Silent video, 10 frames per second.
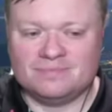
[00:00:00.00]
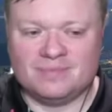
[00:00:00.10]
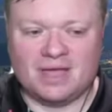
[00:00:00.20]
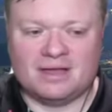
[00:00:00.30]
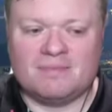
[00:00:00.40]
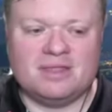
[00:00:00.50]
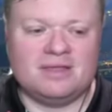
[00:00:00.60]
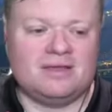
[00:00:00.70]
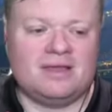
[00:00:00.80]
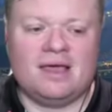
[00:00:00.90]
yeah, I
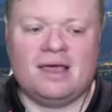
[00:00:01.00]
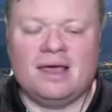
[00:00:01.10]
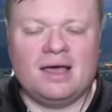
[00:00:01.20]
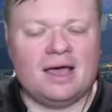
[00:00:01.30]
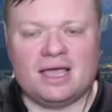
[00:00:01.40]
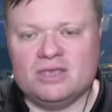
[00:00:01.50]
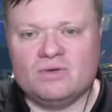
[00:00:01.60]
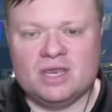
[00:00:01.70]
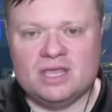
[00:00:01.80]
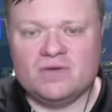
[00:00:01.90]
mean, again, you
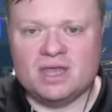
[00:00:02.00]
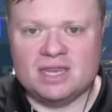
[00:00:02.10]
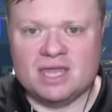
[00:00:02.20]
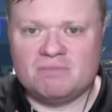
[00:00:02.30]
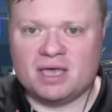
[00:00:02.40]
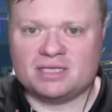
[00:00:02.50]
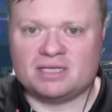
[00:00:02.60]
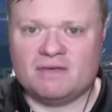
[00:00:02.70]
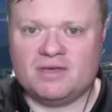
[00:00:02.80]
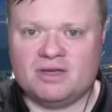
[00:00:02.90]
can you can nitpick
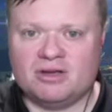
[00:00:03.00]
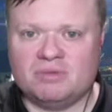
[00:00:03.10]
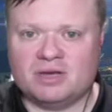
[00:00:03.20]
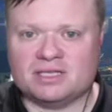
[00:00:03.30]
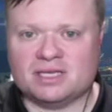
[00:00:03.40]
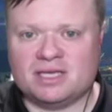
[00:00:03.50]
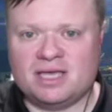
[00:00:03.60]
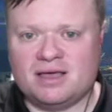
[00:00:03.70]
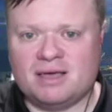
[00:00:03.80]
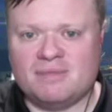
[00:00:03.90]
stuff here, but it's like,
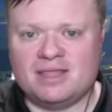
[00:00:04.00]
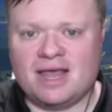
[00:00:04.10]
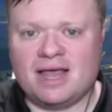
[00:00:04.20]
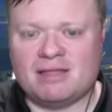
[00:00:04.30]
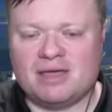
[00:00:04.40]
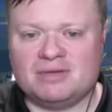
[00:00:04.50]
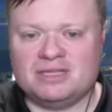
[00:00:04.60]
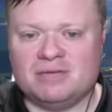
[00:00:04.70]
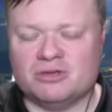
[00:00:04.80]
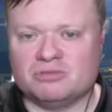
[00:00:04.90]
yeah, I mean, that Alabama
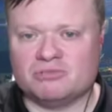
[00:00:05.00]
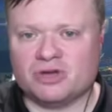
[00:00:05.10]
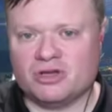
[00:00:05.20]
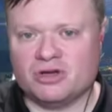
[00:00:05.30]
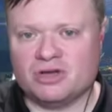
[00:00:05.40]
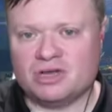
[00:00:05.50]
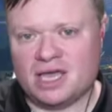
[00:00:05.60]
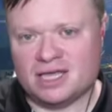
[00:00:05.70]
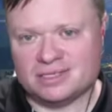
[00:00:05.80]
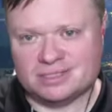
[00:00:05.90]
team looks pretty good.
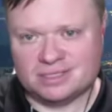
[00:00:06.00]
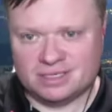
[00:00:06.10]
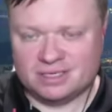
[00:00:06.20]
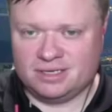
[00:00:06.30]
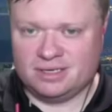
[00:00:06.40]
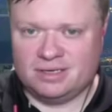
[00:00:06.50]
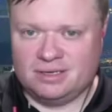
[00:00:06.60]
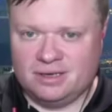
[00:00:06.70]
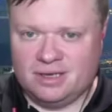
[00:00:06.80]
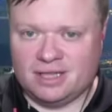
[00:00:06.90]
And
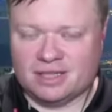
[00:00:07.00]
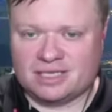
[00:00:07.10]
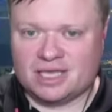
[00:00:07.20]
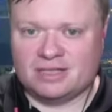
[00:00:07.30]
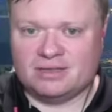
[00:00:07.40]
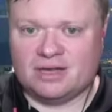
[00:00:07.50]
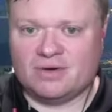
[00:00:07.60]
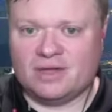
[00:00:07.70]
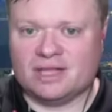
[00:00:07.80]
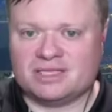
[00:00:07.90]
unless they, you know,
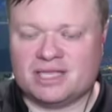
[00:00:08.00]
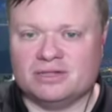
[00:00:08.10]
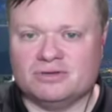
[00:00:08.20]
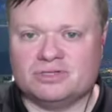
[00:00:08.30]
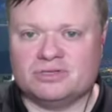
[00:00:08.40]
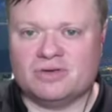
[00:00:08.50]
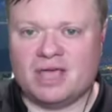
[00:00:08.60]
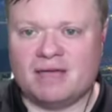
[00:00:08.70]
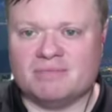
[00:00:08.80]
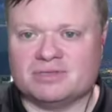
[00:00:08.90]
unless they lose two
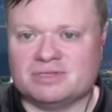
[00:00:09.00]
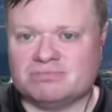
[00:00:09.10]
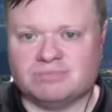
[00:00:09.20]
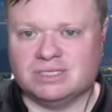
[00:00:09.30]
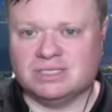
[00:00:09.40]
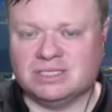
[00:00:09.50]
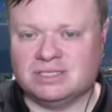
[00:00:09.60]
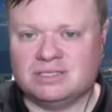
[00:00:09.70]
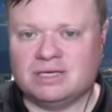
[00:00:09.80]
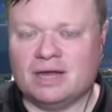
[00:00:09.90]
games, eh,
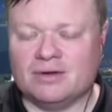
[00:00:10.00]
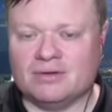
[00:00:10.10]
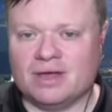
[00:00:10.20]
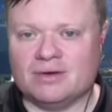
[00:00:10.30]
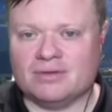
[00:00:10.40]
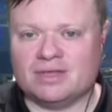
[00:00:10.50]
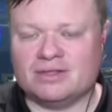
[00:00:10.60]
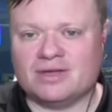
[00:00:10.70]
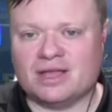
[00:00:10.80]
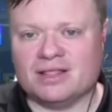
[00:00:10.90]
I don't I don't think
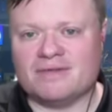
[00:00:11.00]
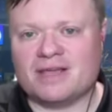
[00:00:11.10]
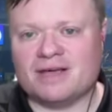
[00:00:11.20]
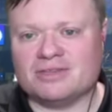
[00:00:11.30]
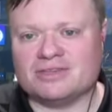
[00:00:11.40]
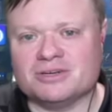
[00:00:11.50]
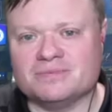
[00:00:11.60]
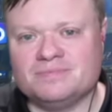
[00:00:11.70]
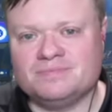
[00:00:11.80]
they're getting left out this year.